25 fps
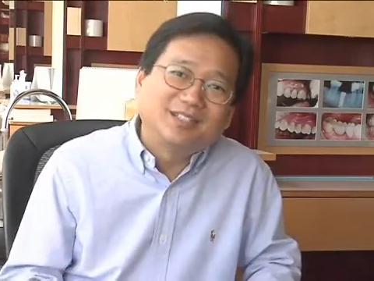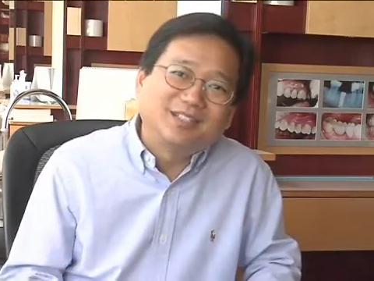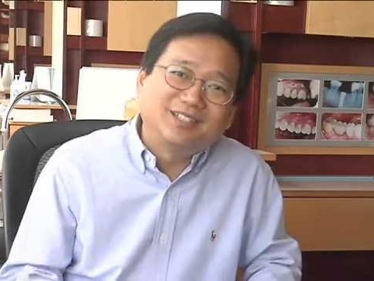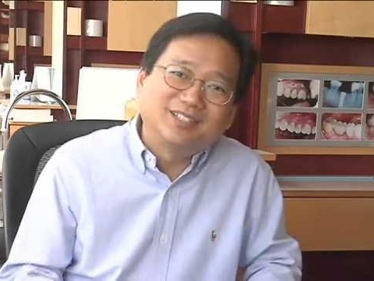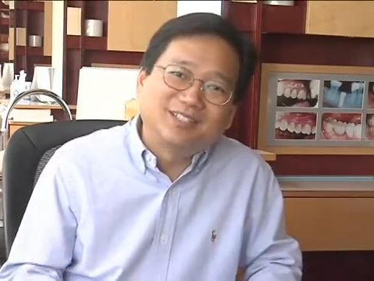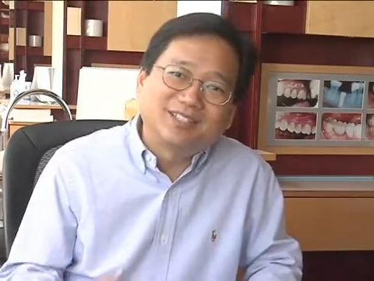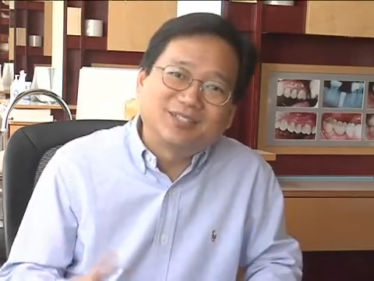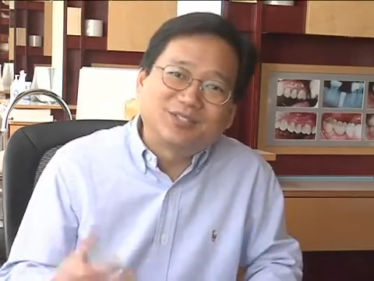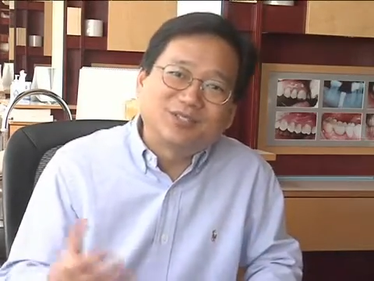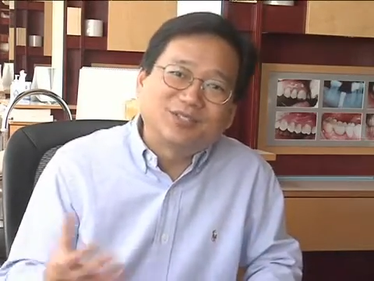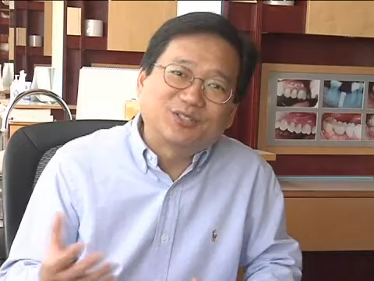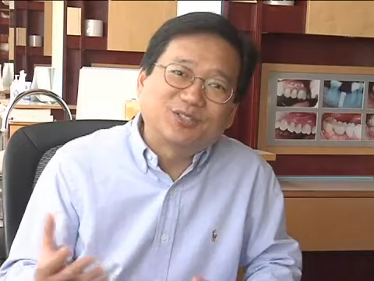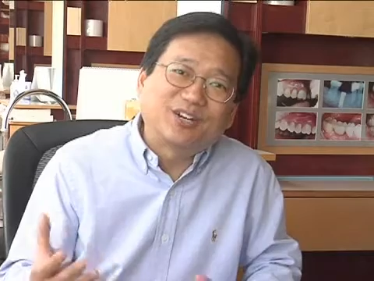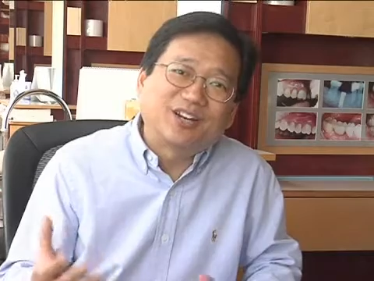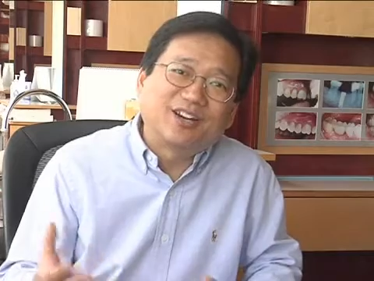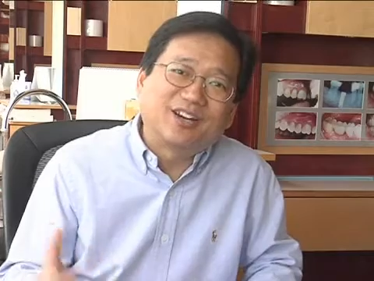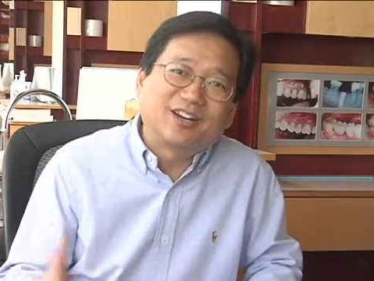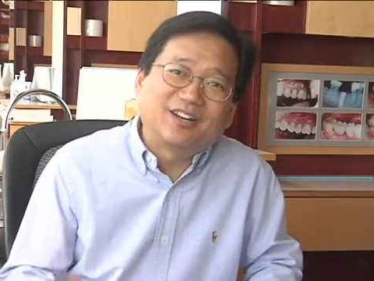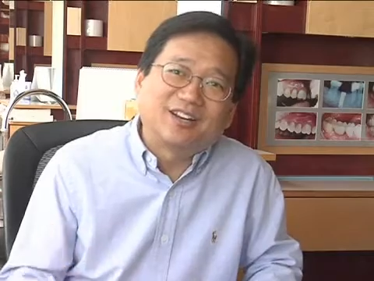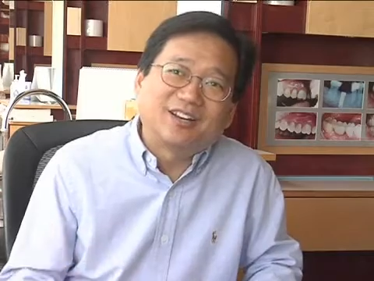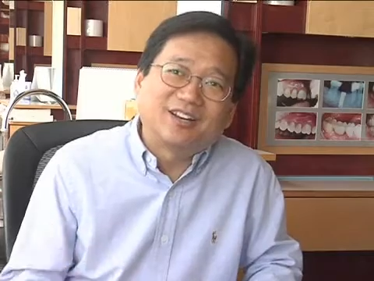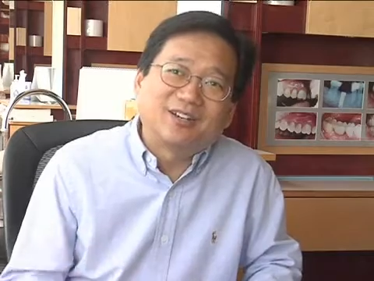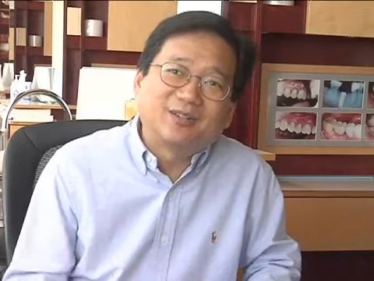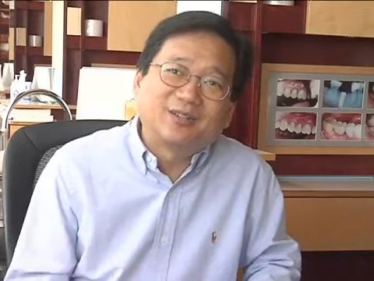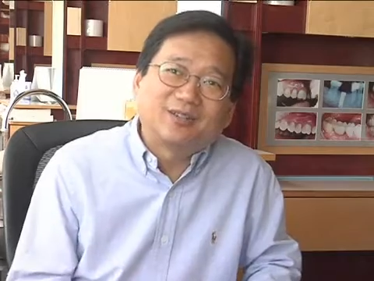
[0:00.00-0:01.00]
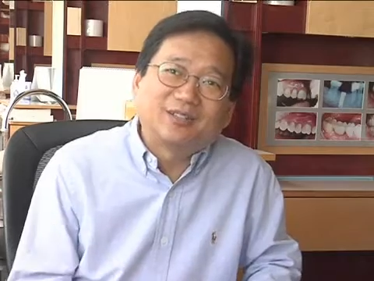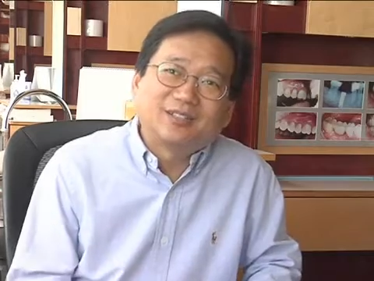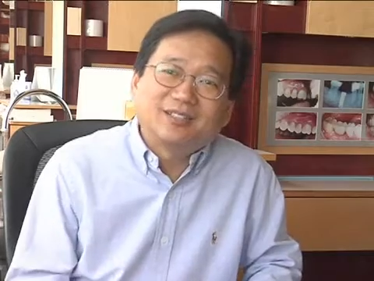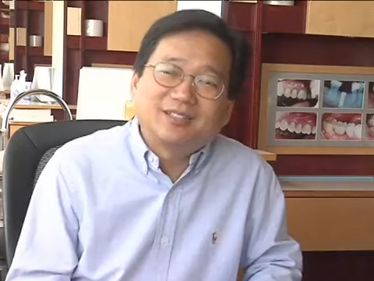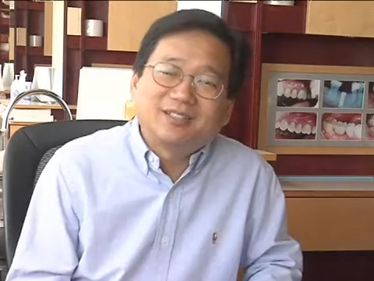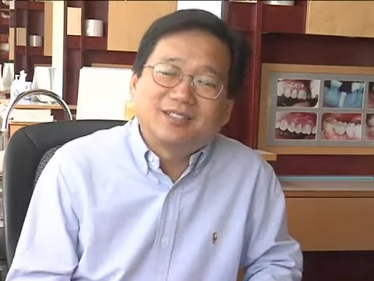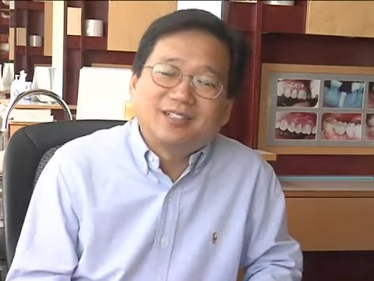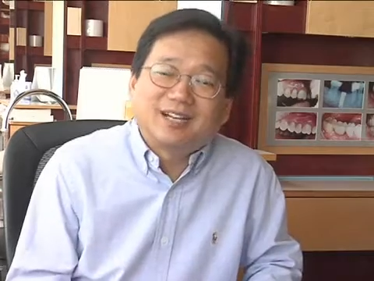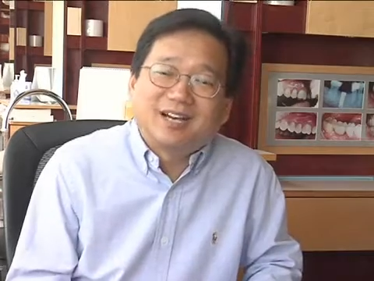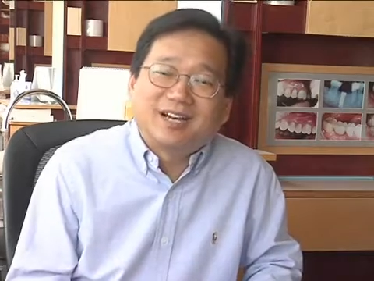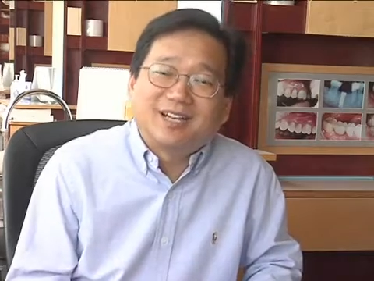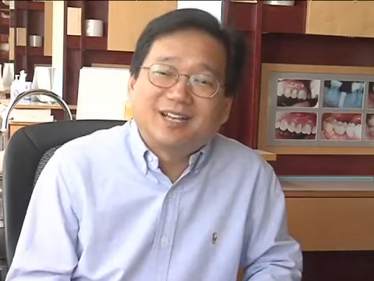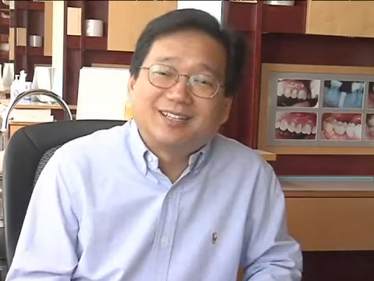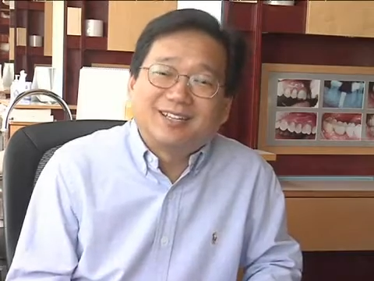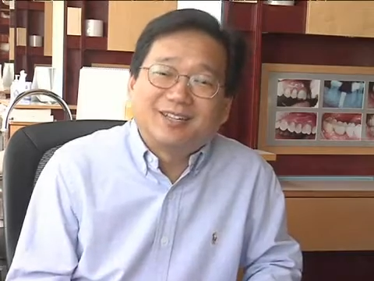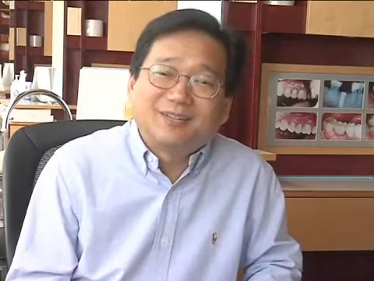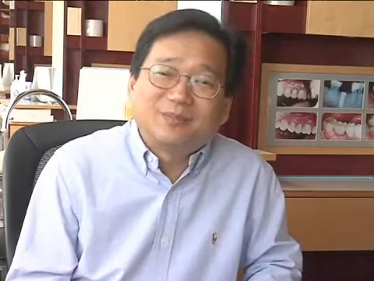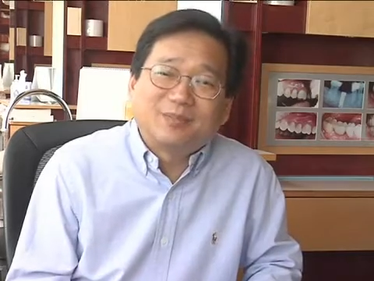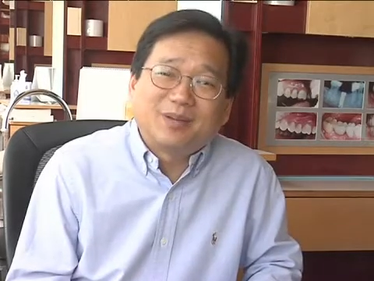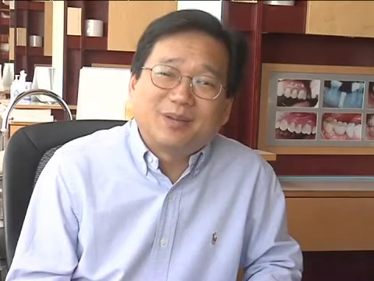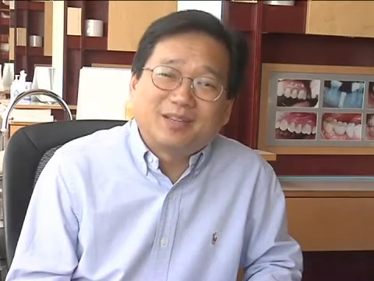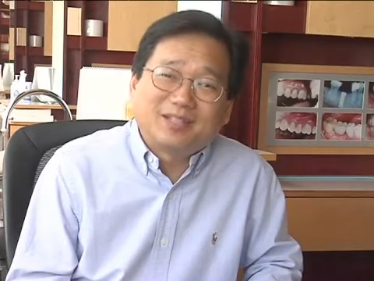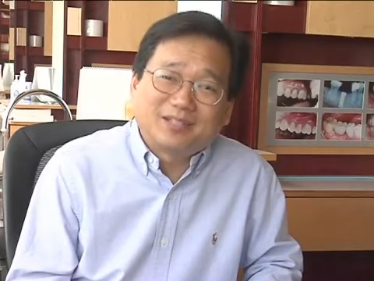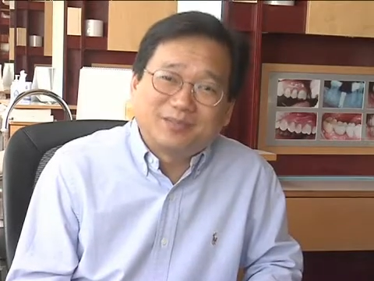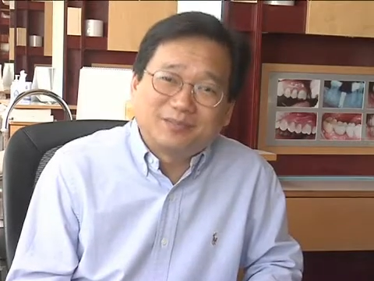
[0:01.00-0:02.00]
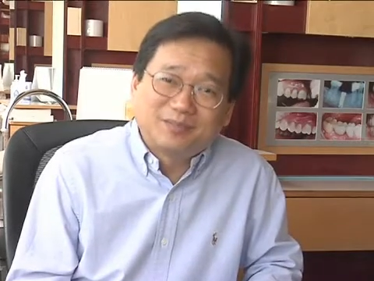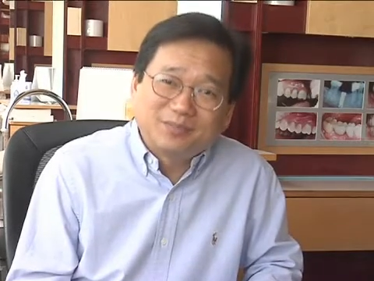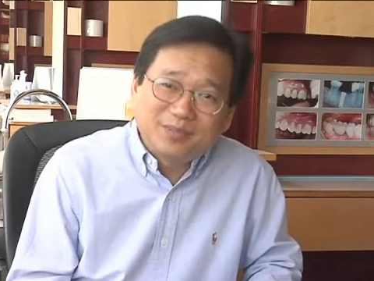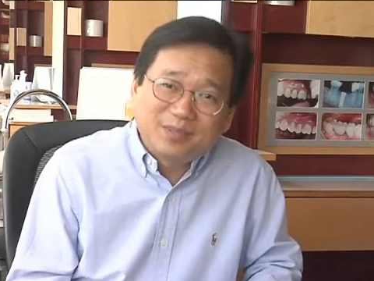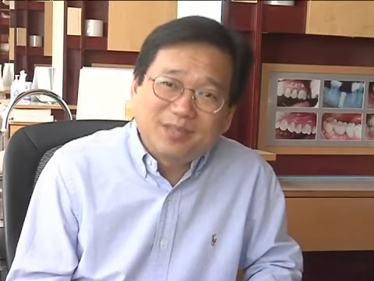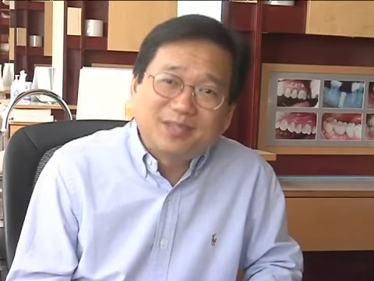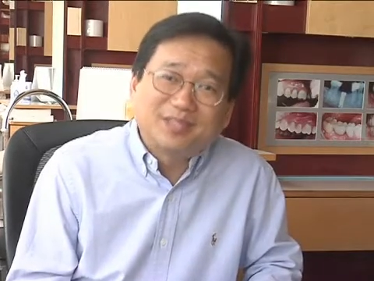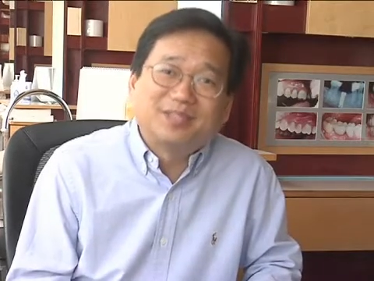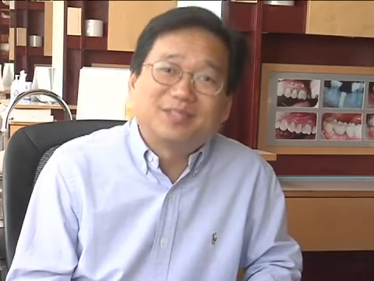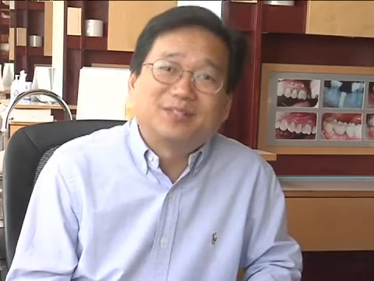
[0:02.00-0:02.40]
little trial and error, I think makes a big